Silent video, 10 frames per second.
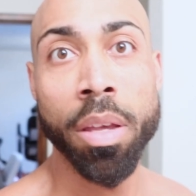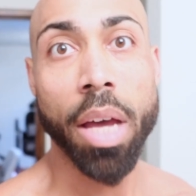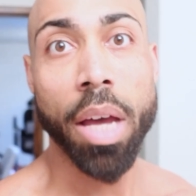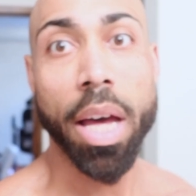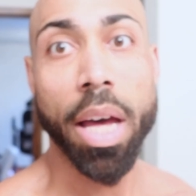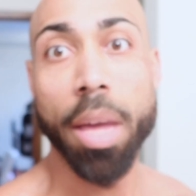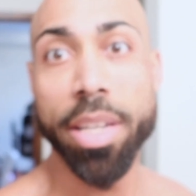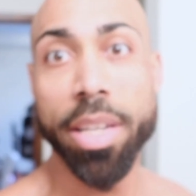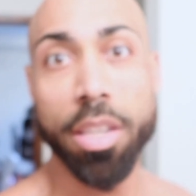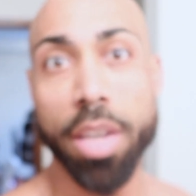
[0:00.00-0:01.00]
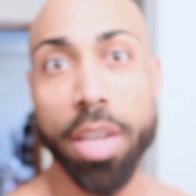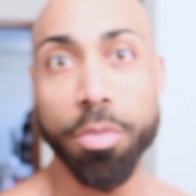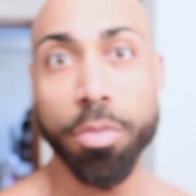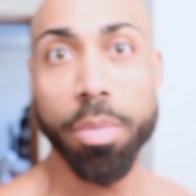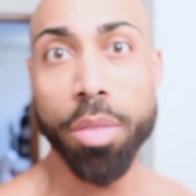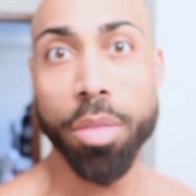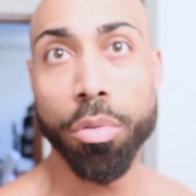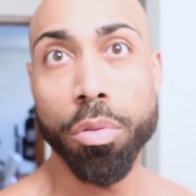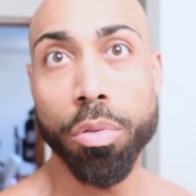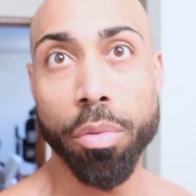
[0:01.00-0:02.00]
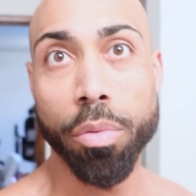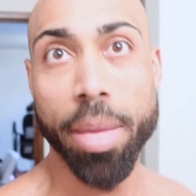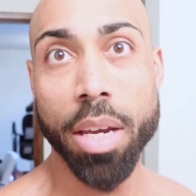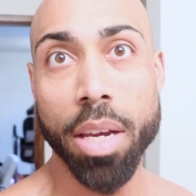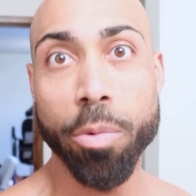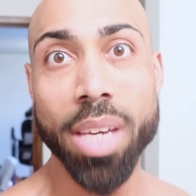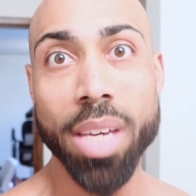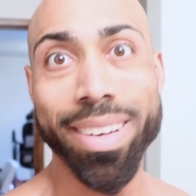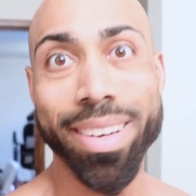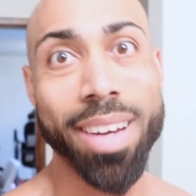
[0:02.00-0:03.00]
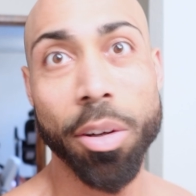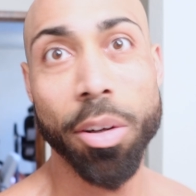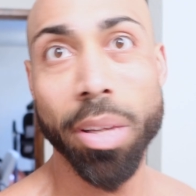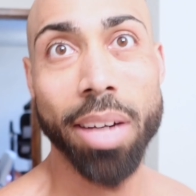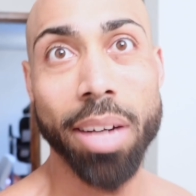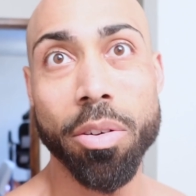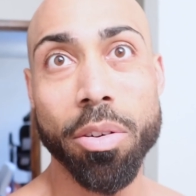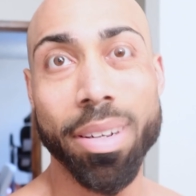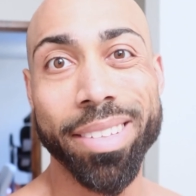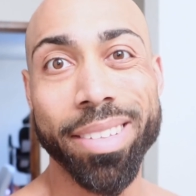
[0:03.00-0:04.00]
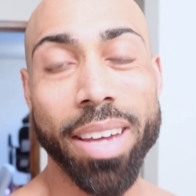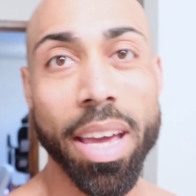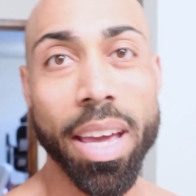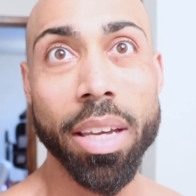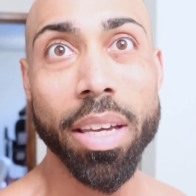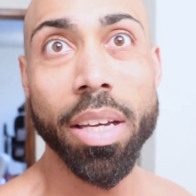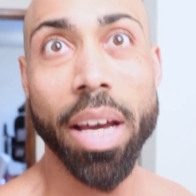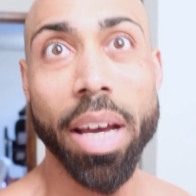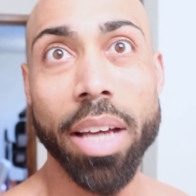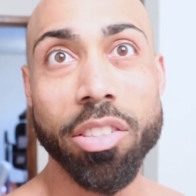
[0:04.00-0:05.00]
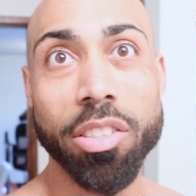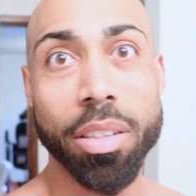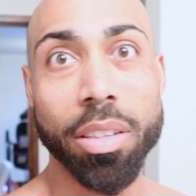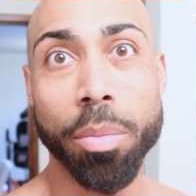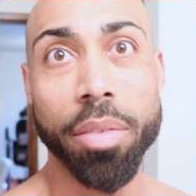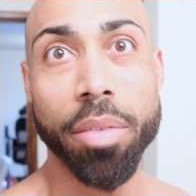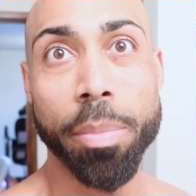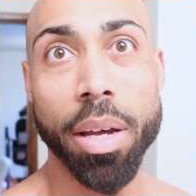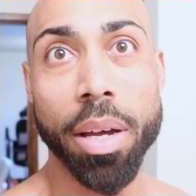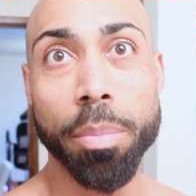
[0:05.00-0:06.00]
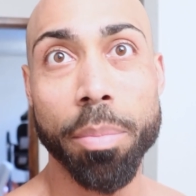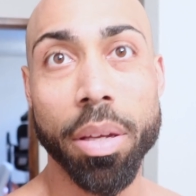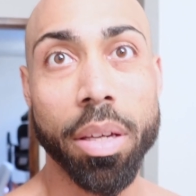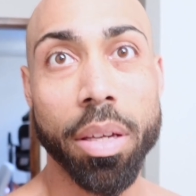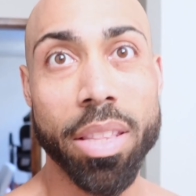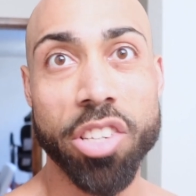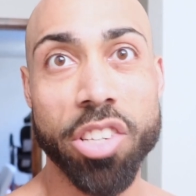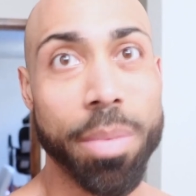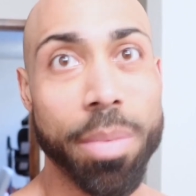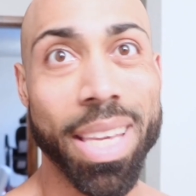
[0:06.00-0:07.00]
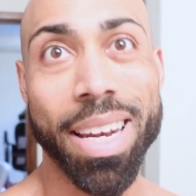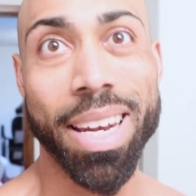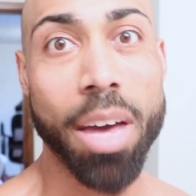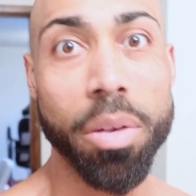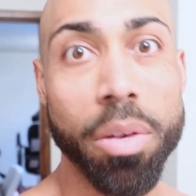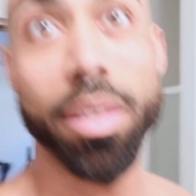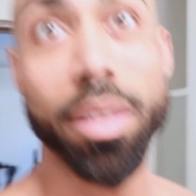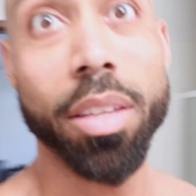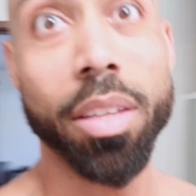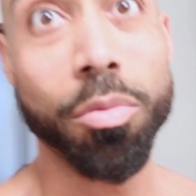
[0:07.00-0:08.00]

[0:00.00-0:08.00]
uh, I'm gonna take you guys with me through the remaining week. Not a whole lot going on today, uh, just a little bit of a pump in the gym and getting out. Let's